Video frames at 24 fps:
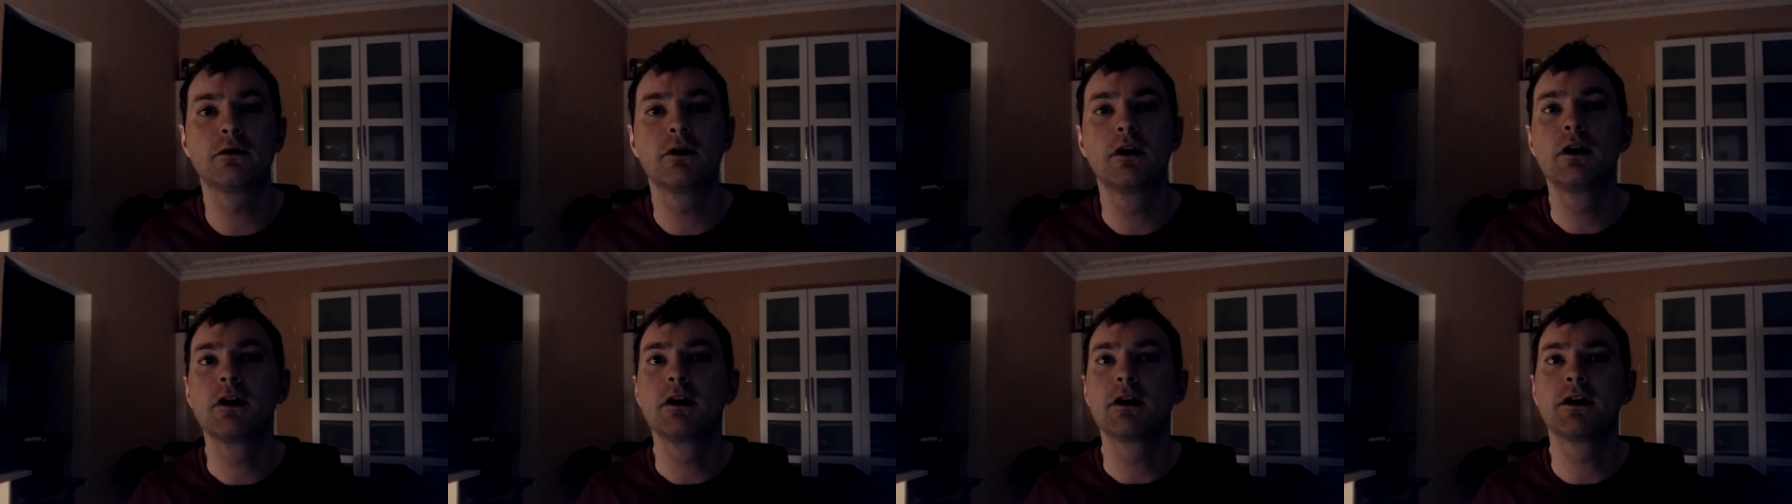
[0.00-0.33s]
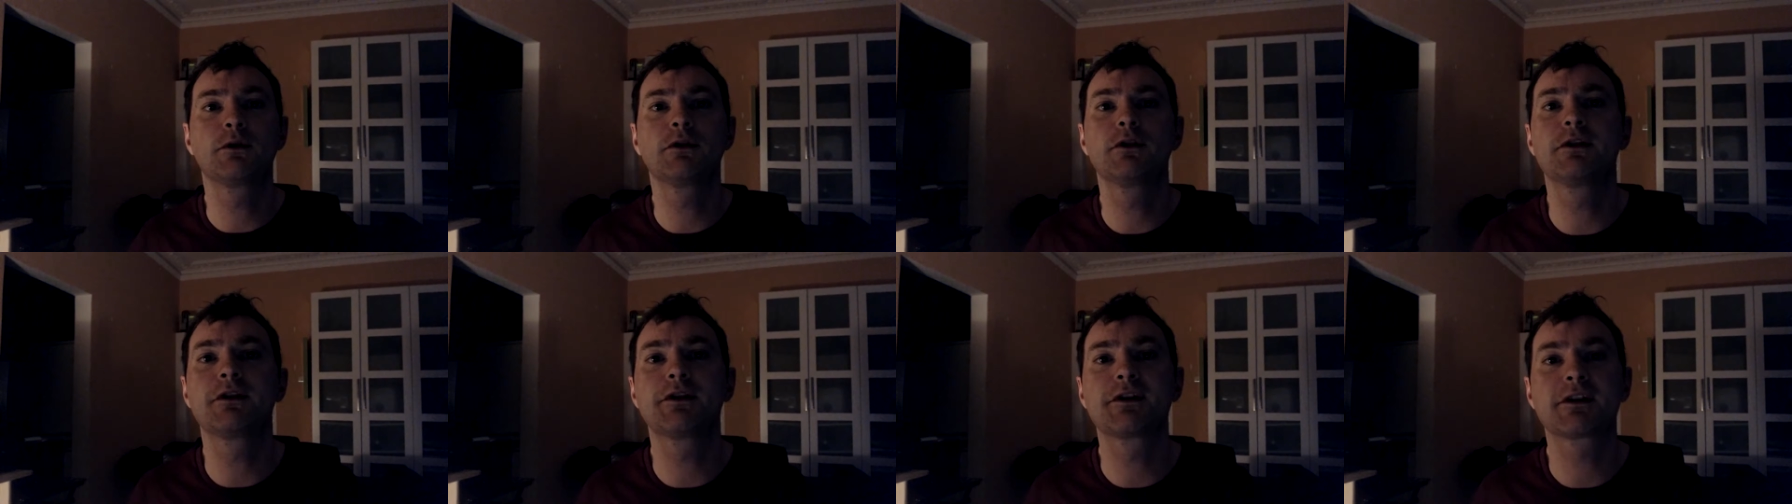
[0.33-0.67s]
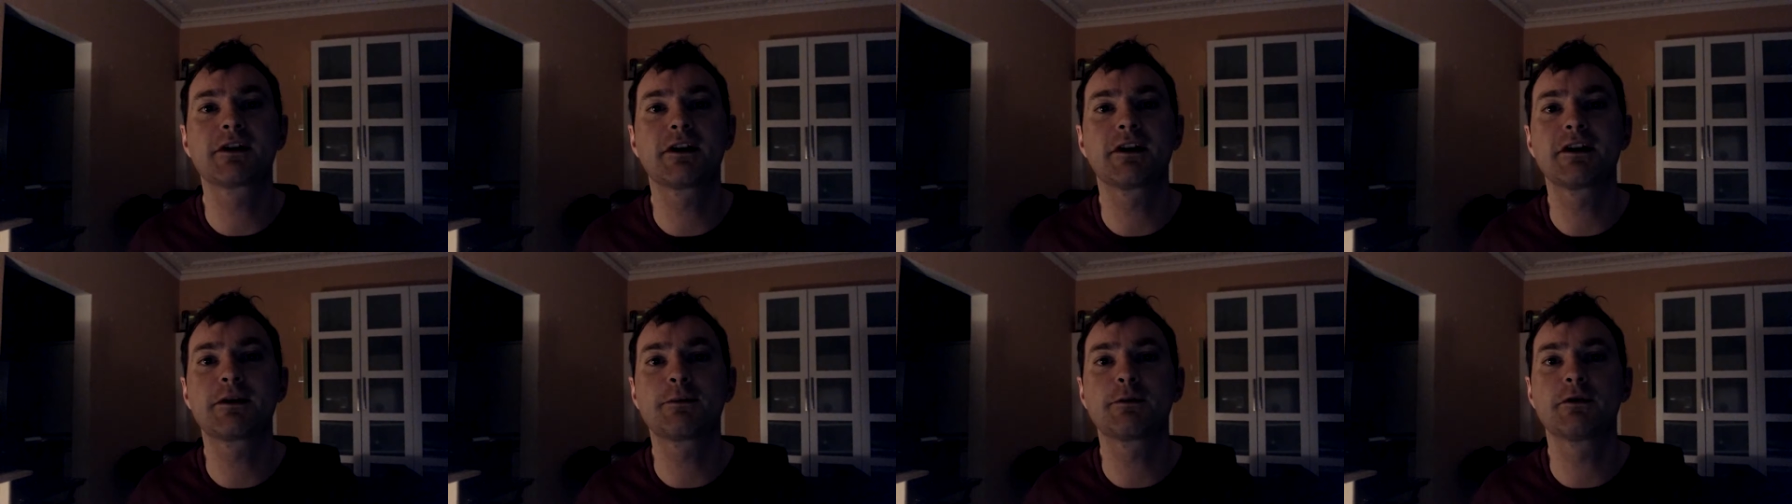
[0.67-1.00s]
As one of the
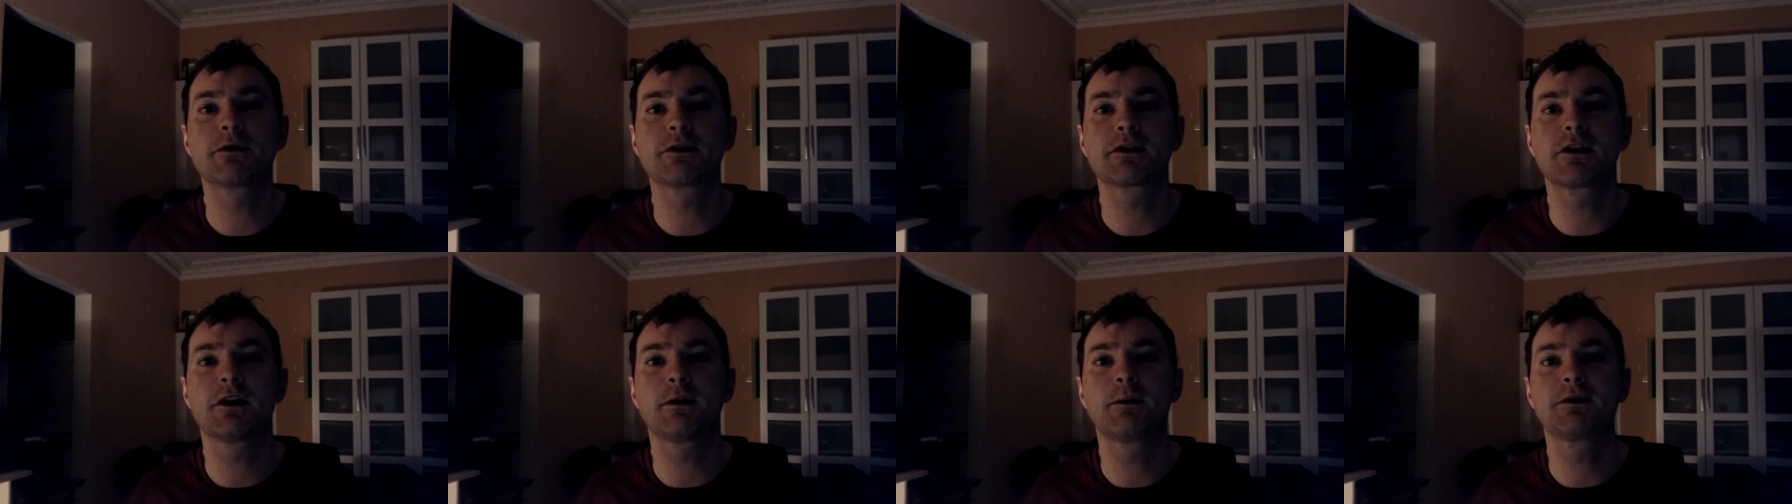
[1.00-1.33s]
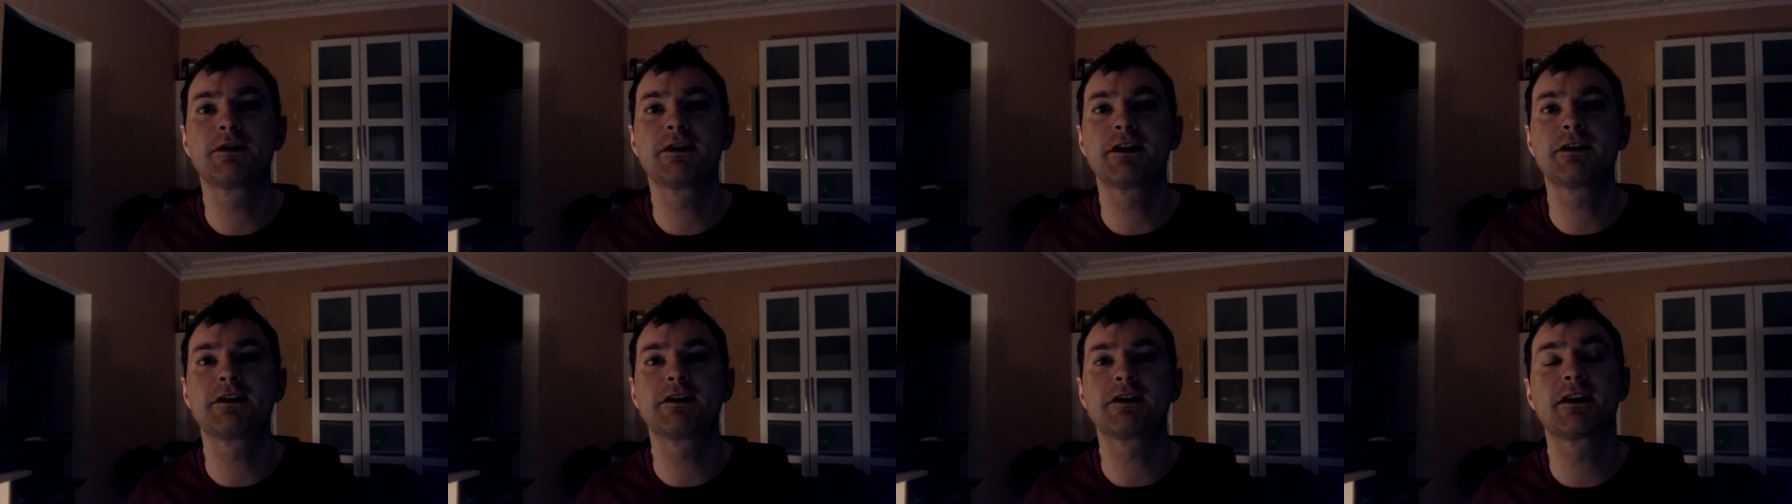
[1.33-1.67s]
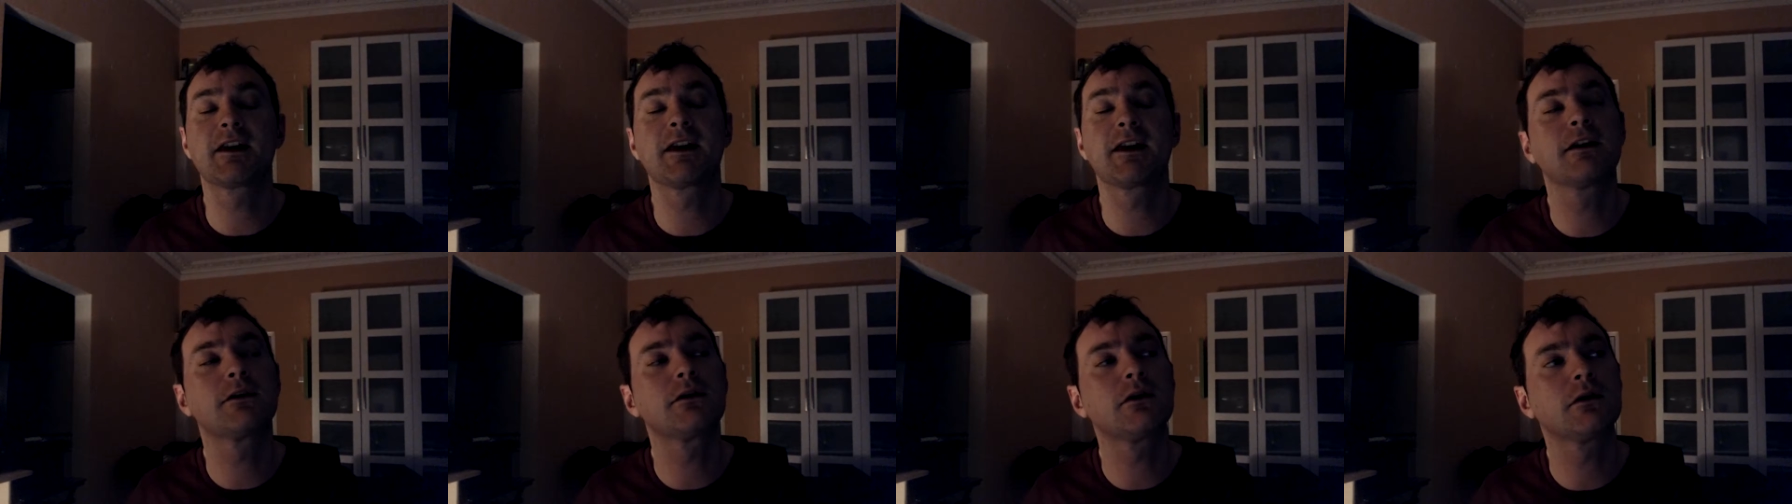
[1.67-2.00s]
Sky Sports commentators
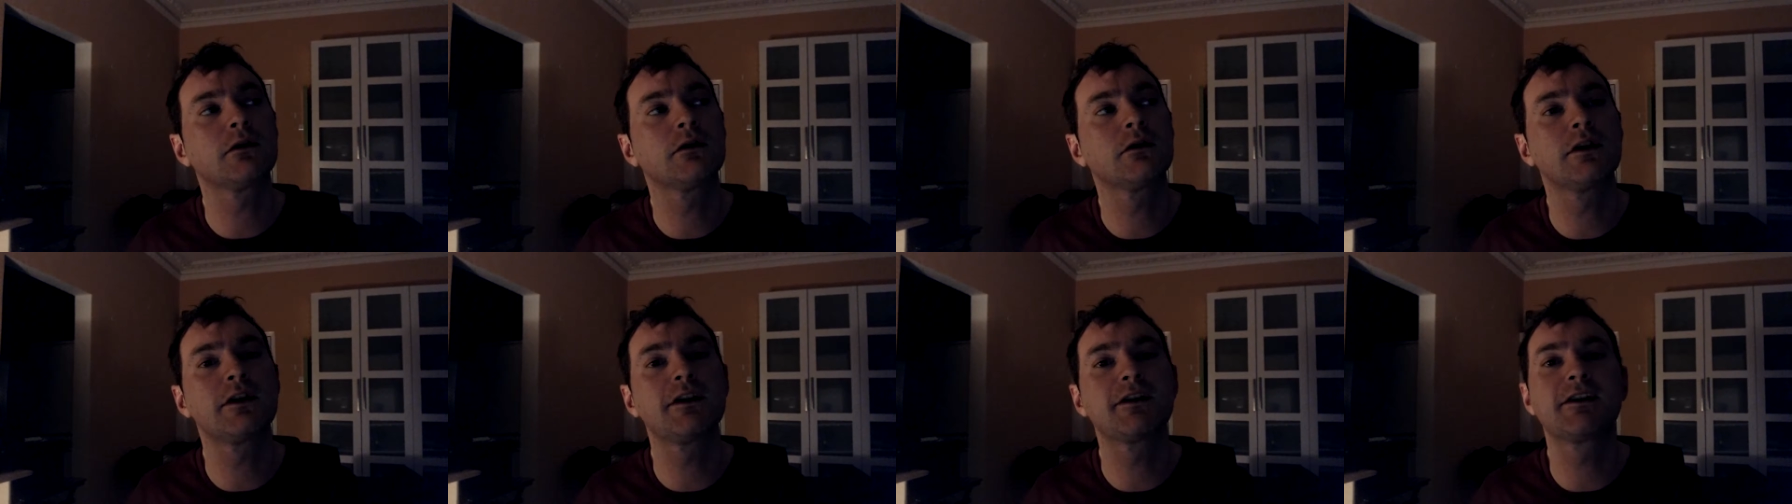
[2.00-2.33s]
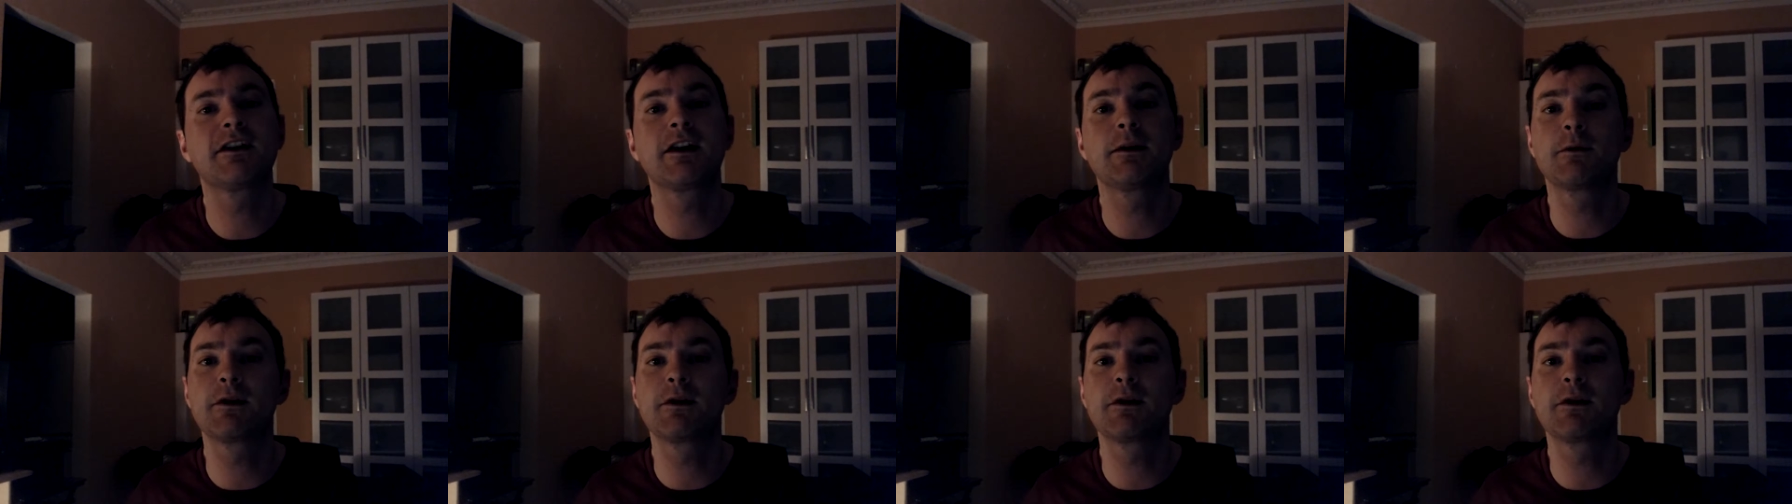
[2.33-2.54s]
said, I don't know his name,